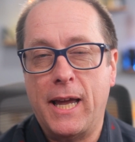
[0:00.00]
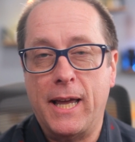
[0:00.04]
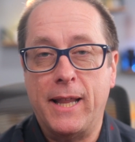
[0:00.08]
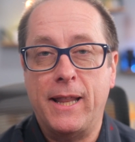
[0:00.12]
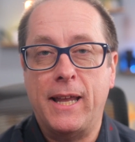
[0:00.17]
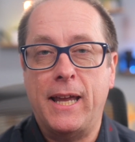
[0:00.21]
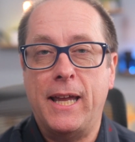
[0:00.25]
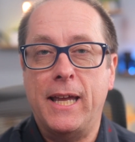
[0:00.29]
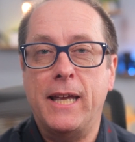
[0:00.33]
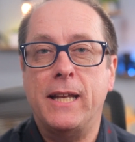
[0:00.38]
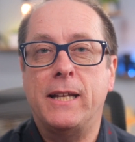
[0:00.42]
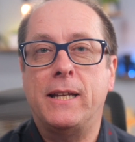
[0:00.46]

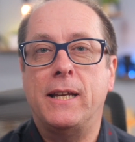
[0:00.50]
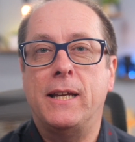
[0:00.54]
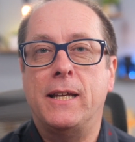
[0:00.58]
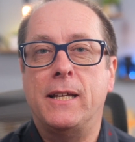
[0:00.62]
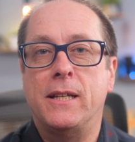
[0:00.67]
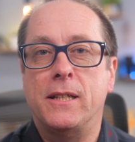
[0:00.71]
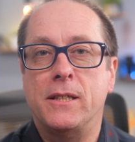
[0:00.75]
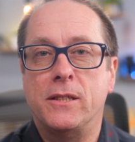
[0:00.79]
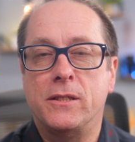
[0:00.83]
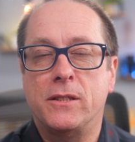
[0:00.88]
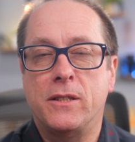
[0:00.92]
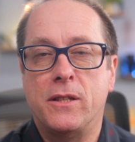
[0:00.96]
and it
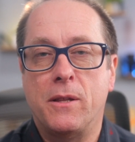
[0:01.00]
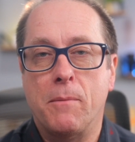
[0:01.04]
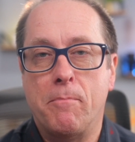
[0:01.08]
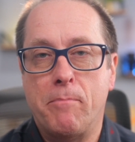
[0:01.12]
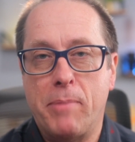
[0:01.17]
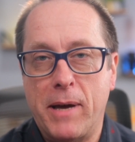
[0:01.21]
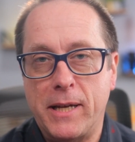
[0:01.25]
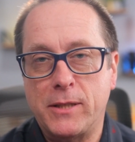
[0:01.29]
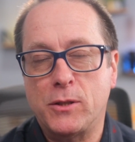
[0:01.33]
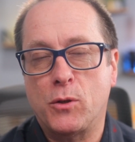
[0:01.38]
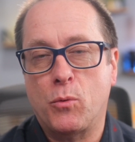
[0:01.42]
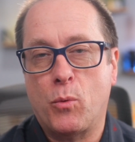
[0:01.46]
is the
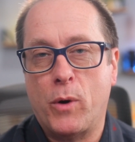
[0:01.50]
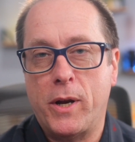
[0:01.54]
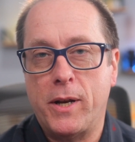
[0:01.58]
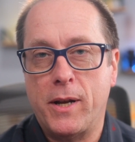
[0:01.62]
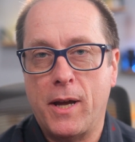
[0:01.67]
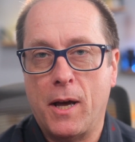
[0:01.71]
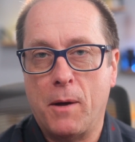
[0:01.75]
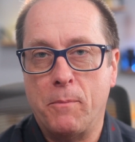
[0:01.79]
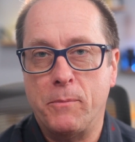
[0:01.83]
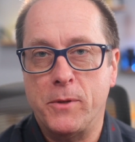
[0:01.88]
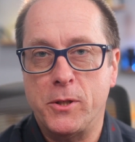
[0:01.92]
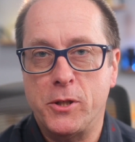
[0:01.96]
best way to
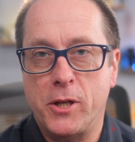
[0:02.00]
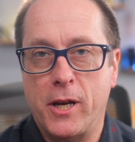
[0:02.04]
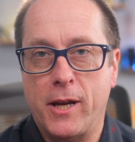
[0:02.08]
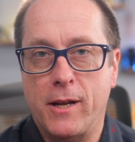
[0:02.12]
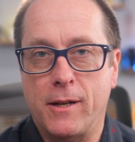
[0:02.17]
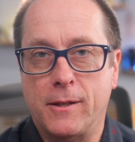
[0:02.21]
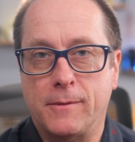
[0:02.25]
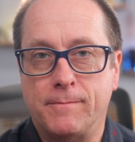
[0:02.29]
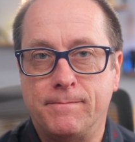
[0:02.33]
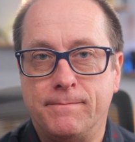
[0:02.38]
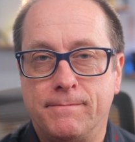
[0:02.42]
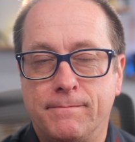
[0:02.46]
help the
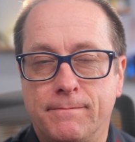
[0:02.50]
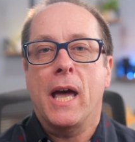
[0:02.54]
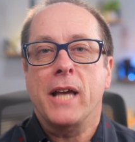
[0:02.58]
channel.